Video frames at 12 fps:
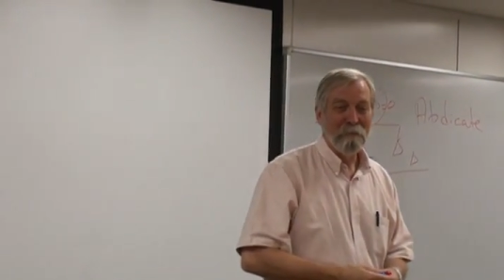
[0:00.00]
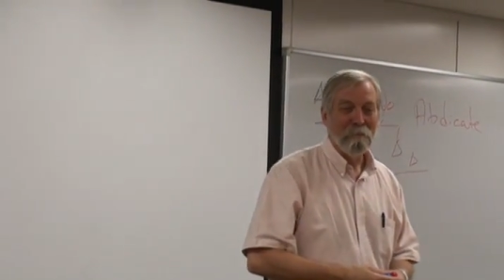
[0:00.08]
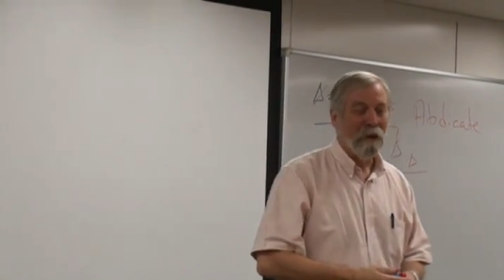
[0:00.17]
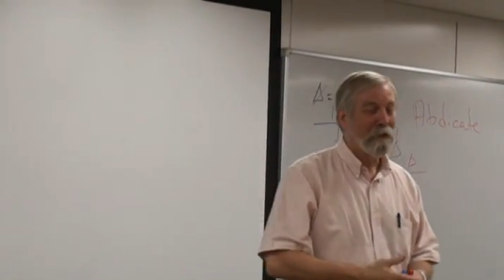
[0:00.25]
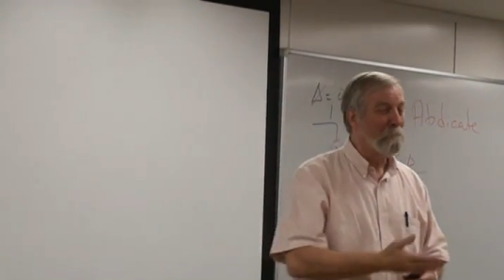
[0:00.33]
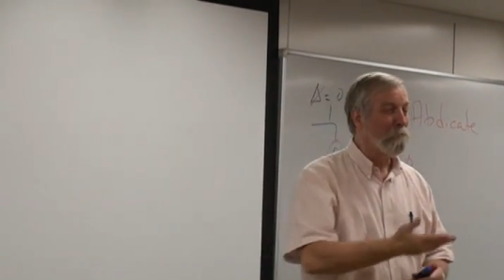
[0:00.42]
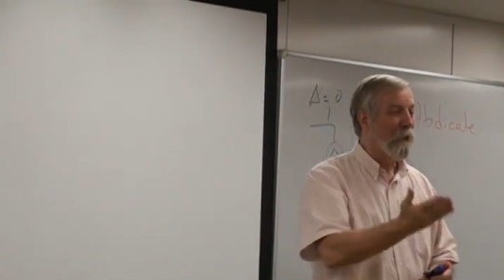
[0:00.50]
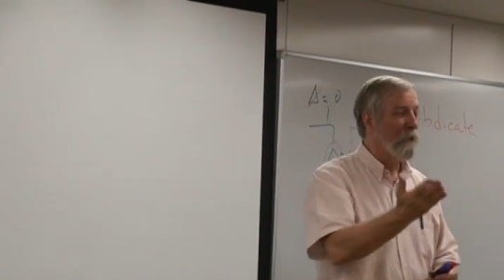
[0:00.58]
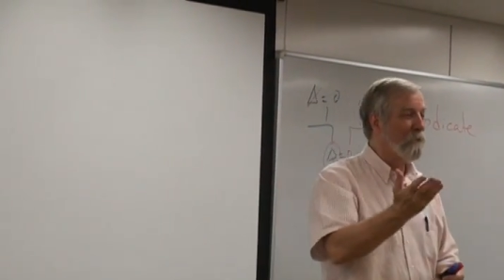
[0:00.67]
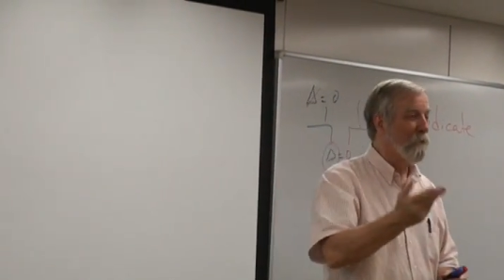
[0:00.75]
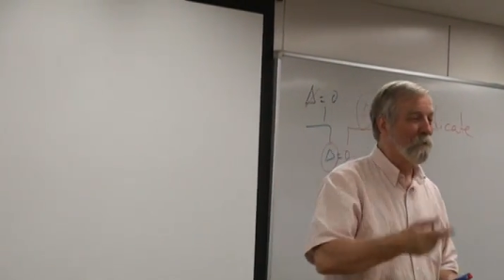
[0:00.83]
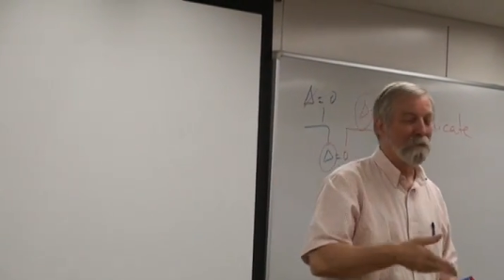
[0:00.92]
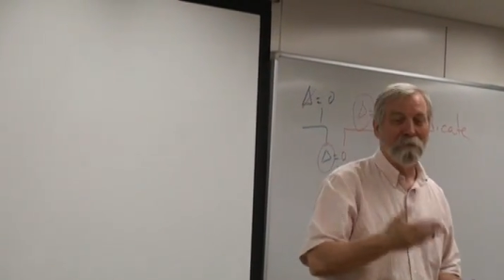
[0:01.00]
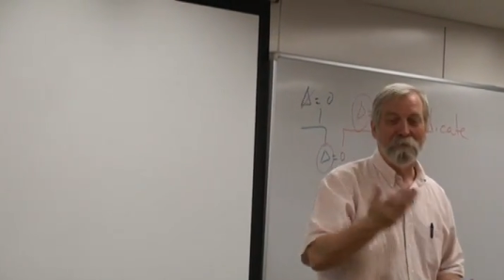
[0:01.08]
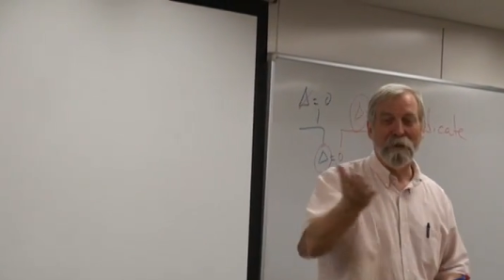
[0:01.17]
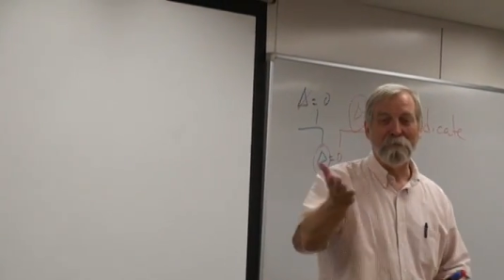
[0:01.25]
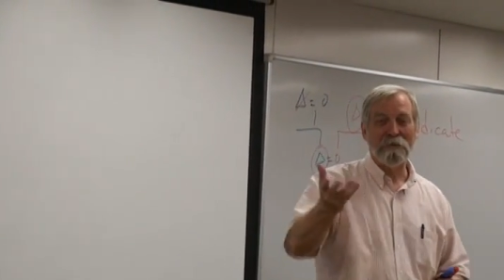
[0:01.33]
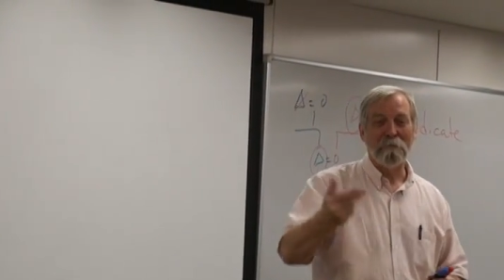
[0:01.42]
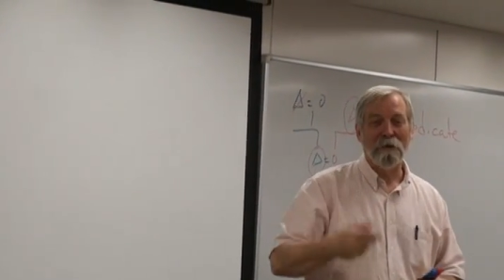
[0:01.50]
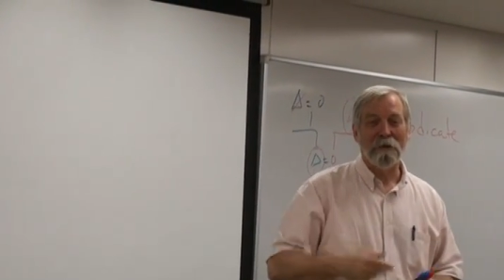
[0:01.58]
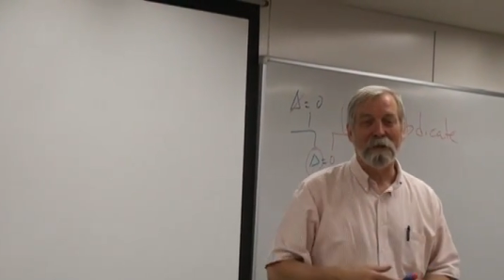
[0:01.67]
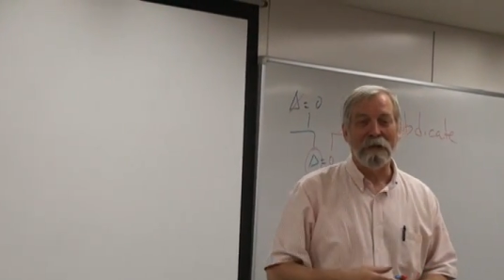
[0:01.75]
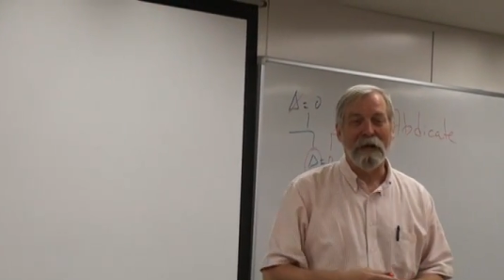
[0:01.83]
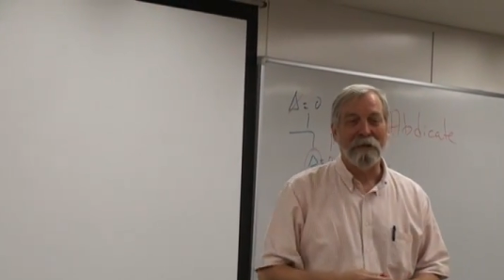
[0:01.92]
Marlon Brando, the famous
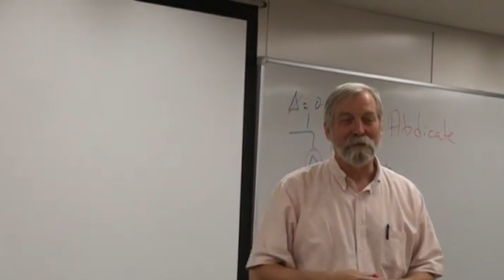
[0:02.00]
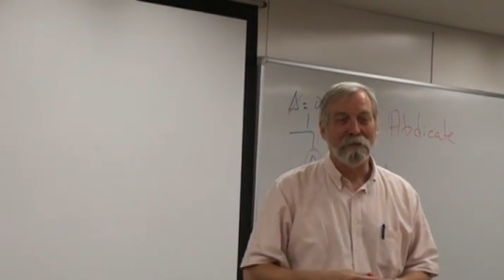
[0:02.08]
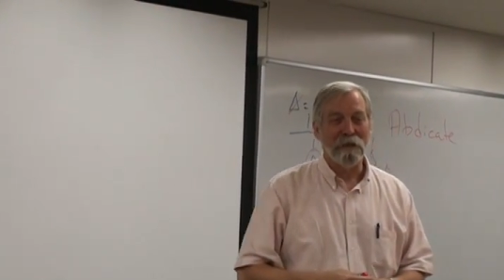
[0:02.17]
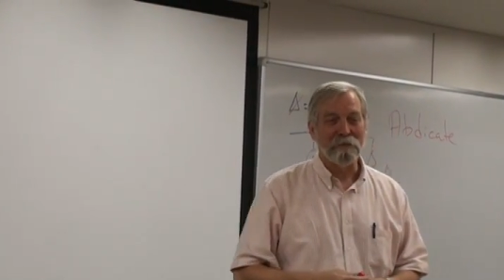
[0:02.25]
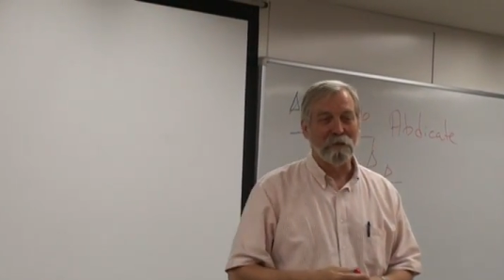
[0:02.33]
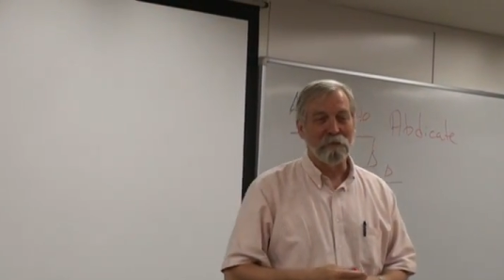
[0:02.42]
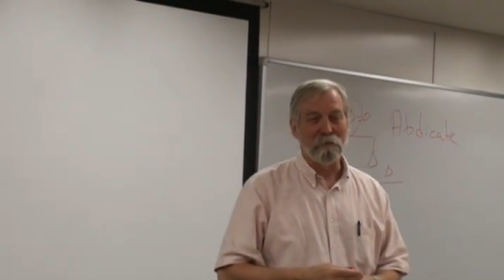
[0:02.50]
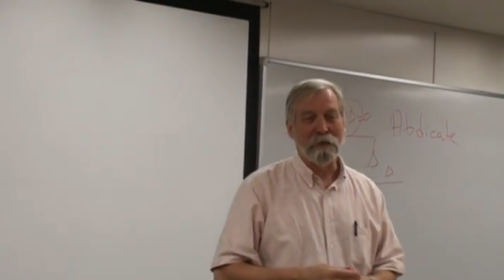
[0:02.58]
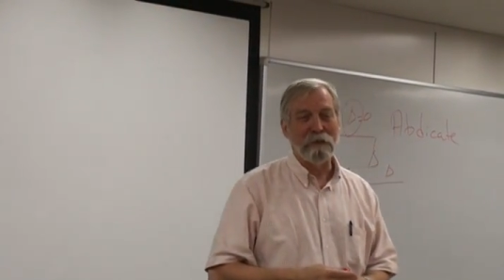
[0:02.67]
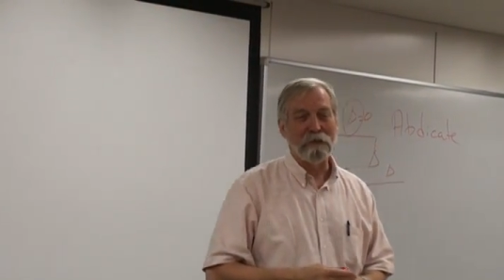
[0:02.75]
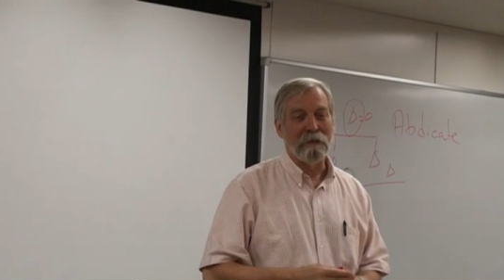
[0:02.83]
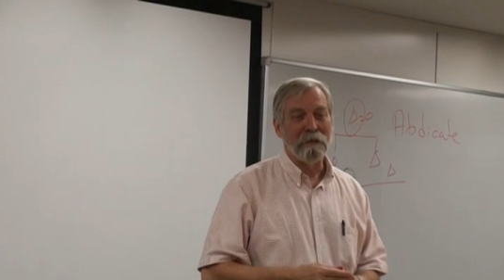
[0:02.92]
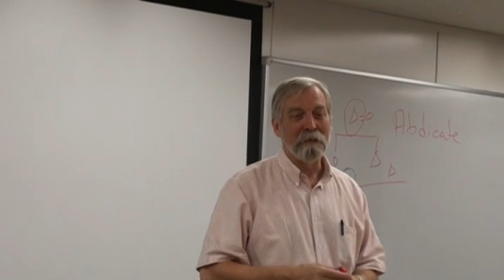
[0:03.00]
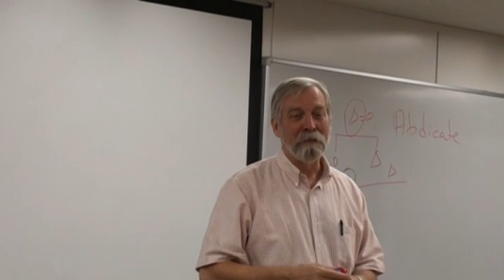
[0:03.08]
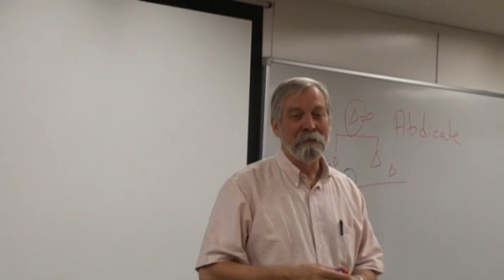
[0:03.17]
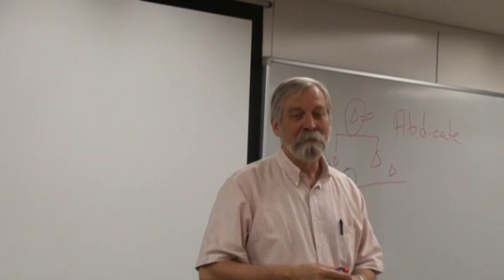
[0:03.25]
American actor, has a great line